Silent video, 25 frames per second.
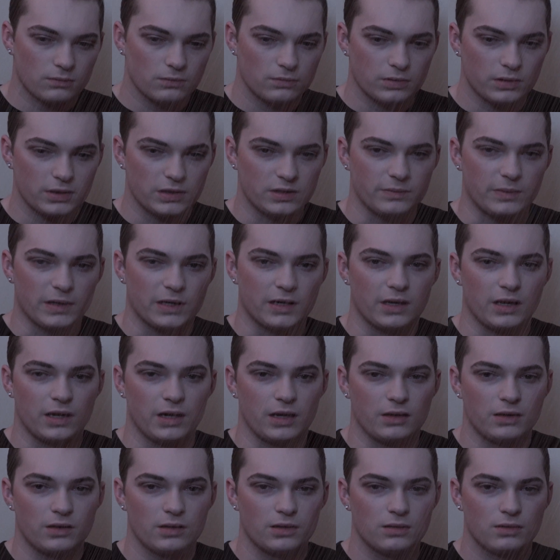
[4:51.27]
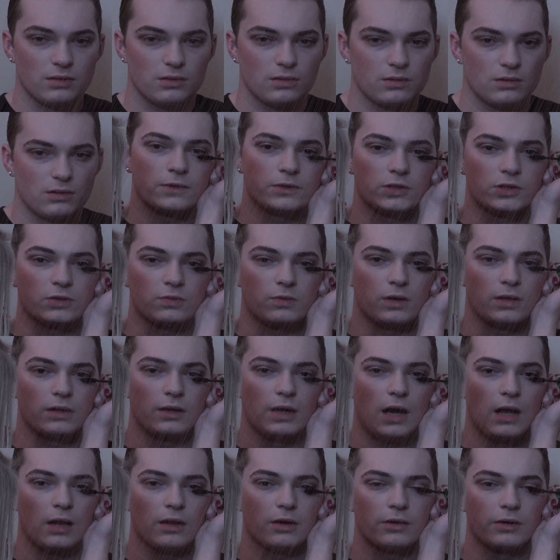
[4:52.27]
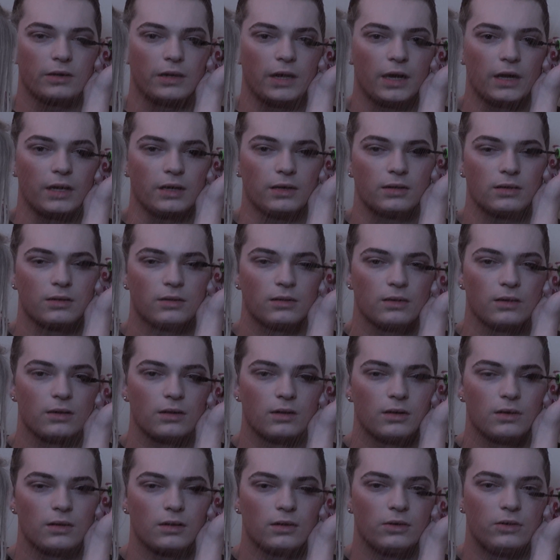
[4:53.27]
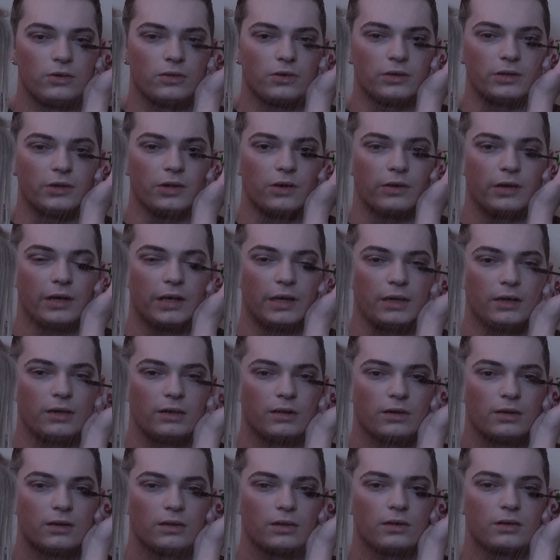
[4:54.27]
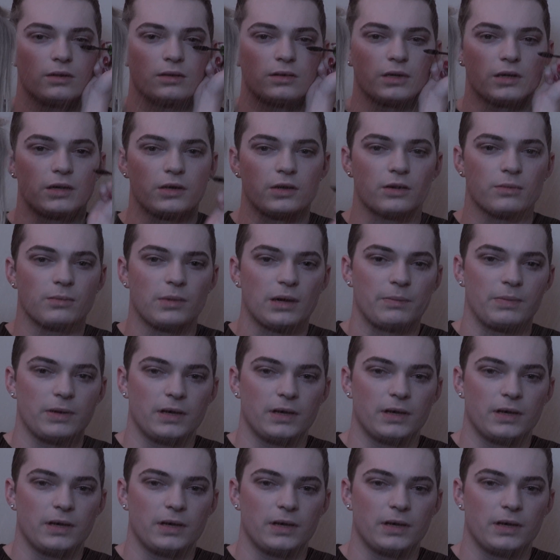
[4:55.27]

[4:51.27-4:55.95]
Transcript: Please make it end. For just one dollar a day, you can donate to cure my